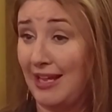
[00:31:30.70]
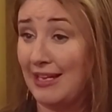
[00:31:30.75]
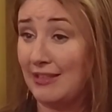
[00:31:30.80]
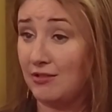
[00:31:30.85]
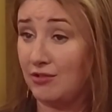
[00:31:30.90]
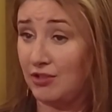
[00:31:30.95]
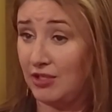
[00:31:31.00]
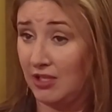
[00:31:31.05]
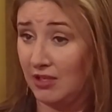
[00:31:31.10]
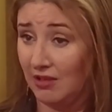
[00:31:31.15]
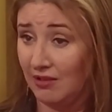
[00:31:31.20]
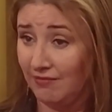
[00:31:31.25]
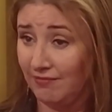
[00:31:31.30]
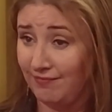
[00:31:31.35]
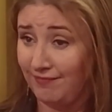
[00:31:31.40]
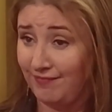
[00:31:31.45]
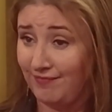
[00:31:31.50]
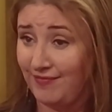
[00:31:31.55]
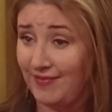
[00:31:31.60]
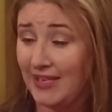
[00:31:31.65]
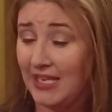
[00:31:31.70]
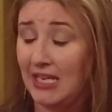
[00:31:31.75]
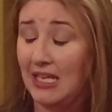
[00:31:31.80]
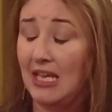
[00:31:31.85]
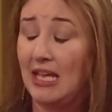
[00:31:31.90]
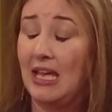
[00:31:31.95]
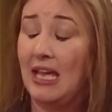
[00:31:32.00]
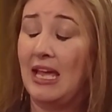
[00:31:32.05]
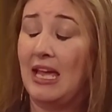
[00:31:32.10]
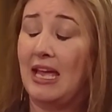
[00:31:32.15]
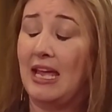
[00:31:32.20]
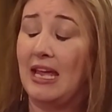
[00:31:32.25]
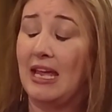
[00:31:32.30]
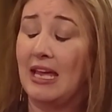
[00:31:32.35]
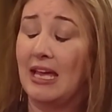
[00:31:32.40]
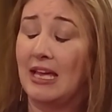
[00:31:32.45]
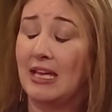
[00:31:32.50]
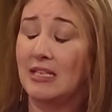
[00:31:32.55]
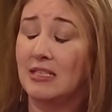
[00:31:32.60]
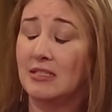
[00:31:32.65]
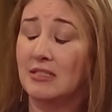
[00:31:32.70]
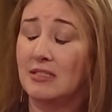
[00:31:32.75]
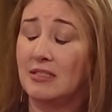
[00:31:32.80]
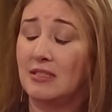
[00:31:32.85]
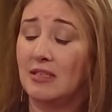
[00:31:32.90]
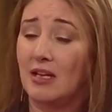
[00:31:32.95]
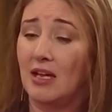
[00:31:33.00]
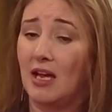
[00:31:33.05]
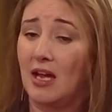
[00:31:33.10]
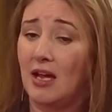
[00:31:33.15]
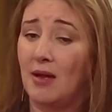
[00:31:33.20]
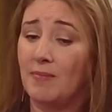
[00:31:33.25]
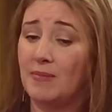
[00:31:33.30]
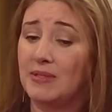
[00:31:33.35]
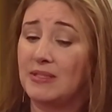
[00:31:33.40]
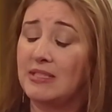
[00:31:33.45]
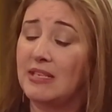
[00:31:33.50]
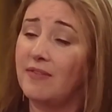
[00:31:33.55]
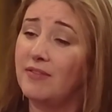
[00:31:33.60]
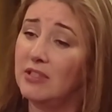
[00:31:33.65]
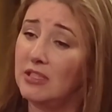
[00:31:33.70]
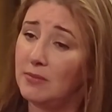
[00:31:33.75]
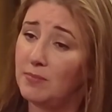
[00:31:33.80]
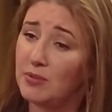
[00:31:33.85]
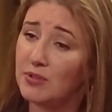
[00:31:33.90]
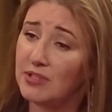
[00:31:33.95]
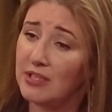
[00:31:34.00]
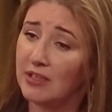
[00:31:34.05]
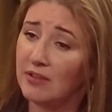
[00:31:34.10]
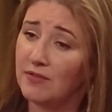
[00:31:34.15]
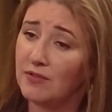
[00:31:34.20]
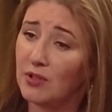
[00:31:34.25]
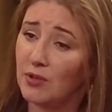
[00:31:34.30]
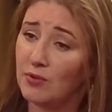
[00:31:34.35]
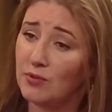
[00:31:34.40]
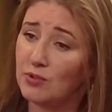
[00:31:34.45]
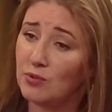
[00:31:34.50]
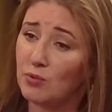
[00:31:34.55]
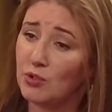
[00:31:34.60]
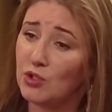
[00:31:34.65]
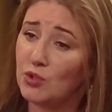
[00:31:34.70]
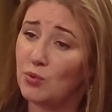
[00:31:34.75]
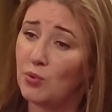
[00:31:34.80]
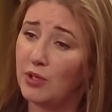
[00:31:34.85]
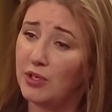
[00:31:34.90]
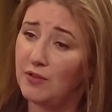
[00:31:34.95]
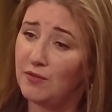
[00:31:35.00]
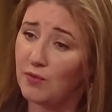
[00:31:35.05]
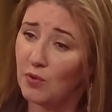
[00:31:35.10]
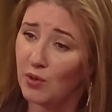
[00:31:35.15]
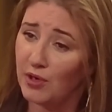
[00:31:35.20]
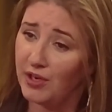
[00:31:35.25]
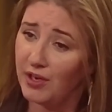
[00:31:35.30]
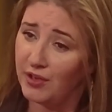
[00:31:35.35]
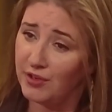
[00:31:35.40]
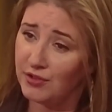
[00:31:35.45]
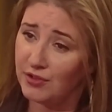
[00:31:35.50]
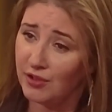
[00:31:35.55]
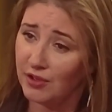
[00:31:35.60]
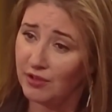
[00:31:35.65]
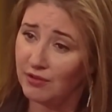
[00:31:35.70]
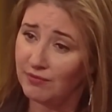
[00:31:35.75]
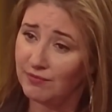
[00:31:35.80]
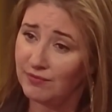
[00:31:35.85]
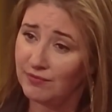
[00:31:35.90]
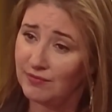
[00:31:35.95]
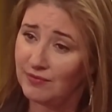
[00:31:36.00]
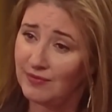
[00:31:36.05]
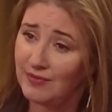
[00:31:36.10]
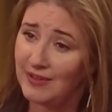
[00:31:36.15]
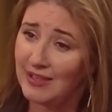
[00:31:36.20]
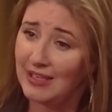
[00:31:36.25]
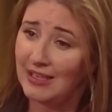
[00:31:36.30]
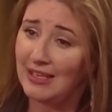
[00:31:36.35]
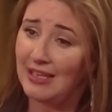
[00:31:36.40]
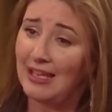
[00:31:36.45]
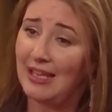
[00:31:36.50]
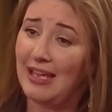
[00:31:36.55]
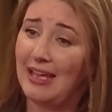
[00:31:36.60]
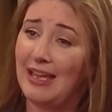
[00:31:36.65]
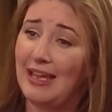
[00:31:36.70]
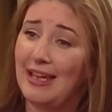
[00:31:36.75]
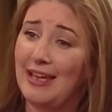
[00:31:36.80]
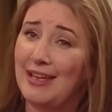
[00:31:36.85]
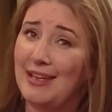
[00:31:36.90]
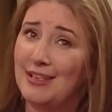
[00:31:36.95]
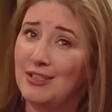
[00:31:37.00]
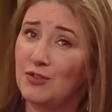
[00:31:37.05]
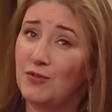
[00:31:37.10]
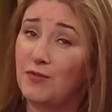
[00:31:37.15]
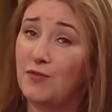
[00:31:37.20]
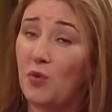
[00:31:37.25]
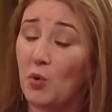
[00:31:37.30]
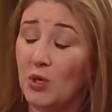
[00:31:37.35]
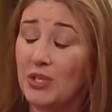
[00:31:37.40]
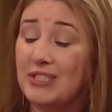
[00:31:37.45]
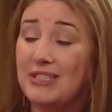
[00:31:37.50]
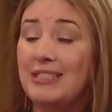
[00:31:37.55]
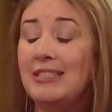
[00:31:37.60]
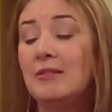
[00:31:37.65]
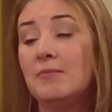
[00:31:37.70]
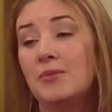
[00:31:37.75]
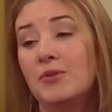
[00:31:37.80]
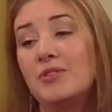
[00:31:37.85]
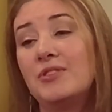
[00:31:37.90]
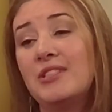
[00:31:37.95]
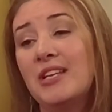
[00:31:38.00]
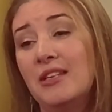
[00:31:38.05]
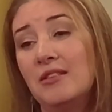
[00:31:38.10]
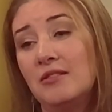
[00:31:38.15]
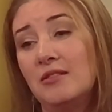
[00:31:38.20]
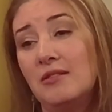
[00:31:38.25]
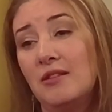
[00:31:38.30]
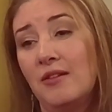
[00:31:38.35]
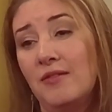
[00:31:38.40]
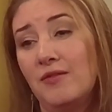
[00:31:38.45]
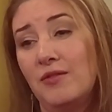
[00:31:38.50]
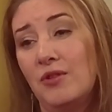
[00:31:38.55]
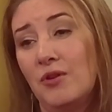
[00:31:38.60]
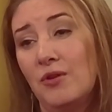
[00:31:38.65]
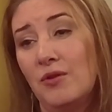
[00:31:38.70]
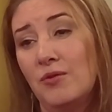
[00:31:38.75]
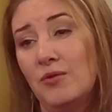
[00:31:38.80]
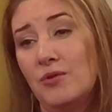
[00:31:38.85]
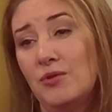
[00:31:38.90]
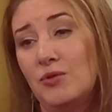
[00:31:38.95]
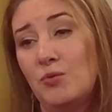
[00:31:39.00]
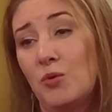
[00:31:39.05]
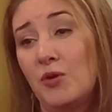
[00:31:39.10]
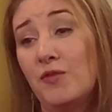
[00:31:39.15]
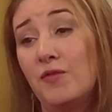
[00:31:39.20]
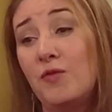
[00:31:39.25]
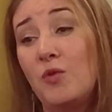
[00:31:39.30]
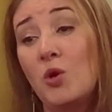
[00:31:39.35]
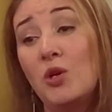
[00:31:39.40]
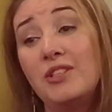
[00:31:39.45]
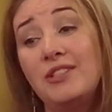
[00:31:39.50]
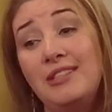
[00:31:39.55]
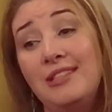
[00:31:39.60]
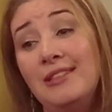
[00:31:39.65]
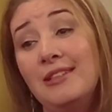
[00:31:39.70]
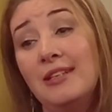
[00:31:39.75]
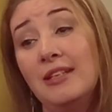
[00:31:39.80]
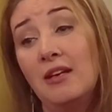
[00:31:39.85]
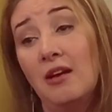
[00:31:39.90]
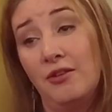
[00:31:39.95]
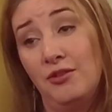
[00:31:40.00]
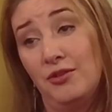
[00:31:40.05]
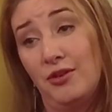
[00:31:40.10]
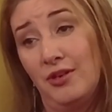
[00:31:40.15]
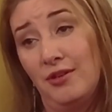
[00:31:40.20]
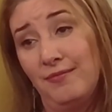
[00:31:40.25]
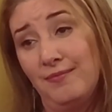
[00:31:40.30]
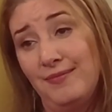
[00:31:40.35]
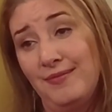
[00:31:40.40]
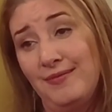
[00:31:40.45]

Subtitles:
last year, and 70% of those were 24 and under, and 14% of those were 14 and under.